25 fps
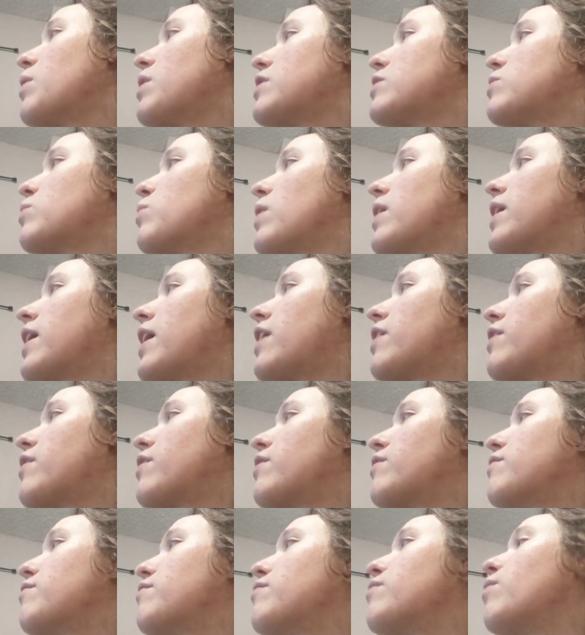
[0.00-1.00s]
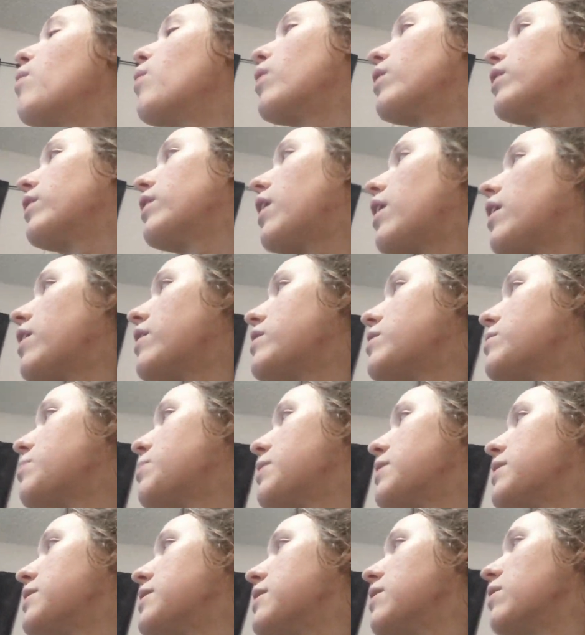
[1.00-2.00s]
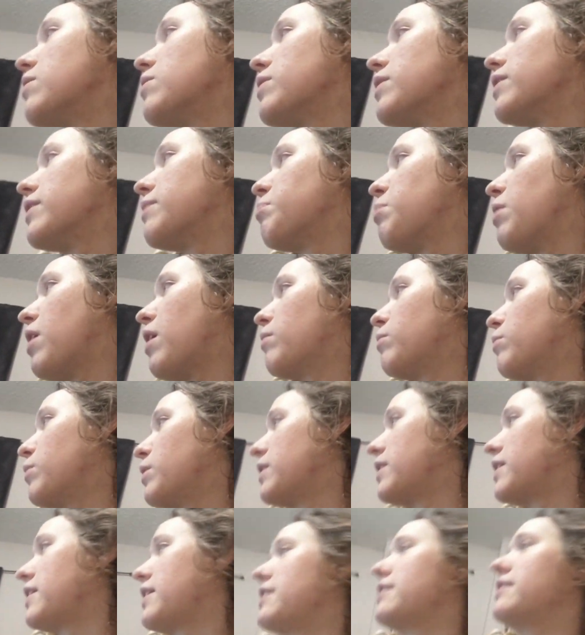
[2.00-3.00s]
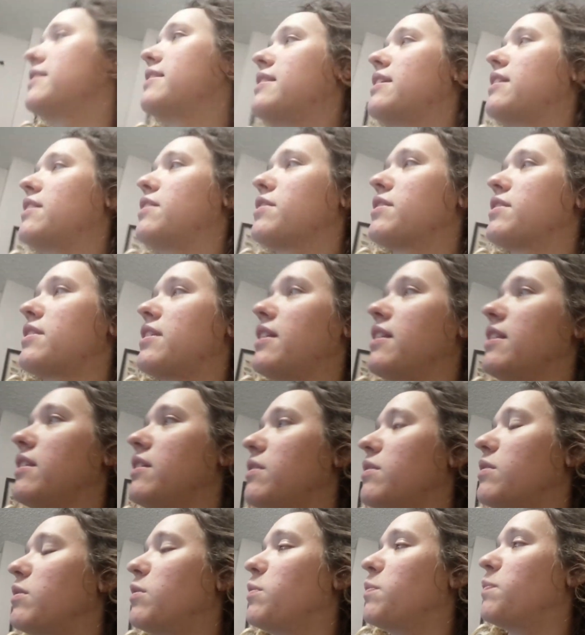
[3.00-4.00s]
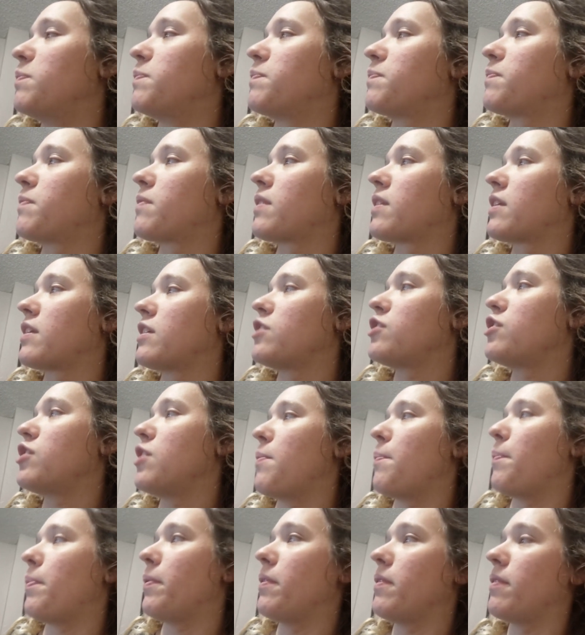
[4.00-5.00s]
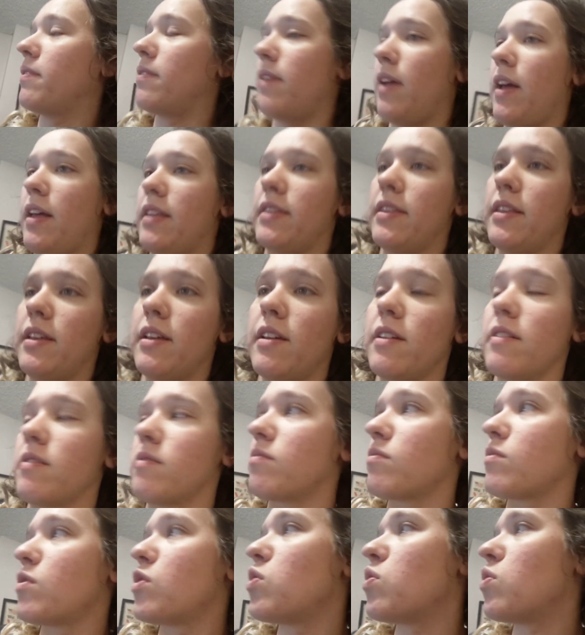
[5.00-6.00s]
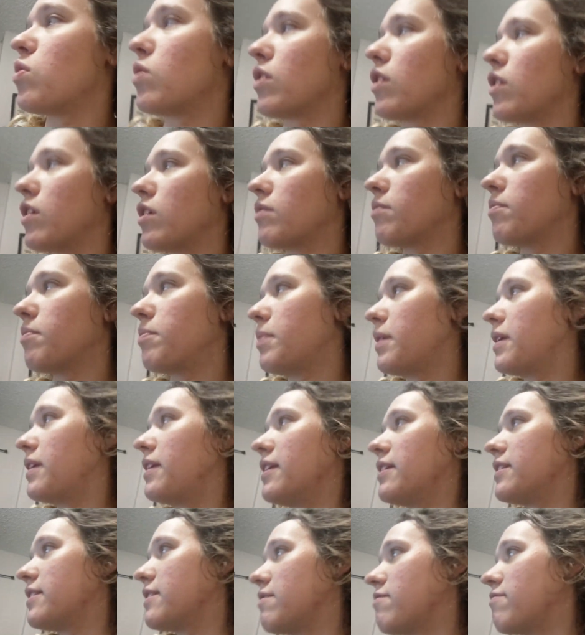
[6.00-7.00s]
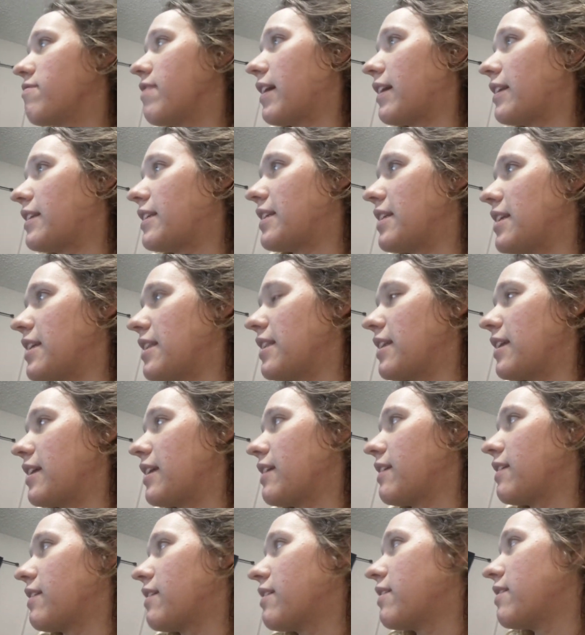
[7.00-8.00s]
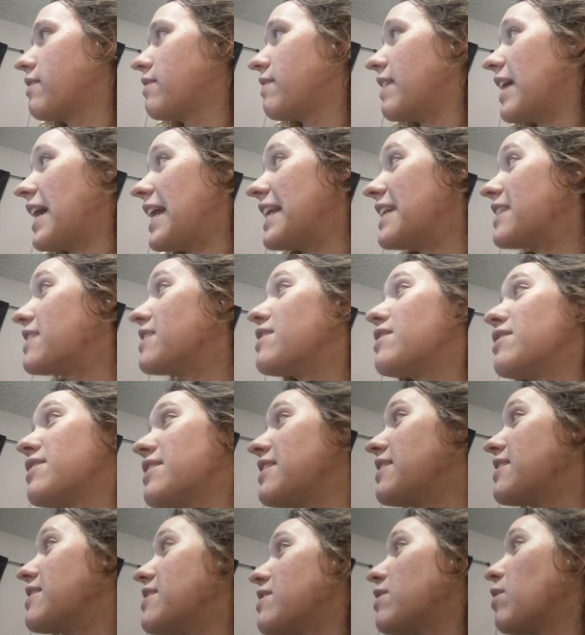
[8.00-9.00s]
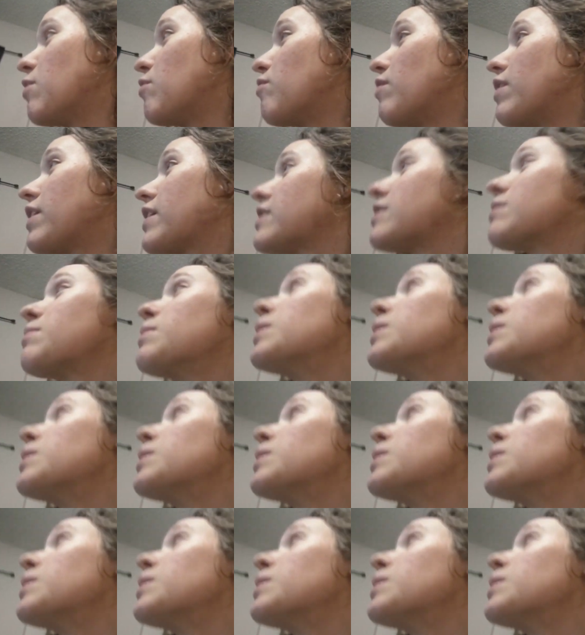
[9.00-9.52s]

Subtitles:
one is $104 because the only problem with it is there's a little chip at the corner, but it doesn't affect anything. And it's so freaking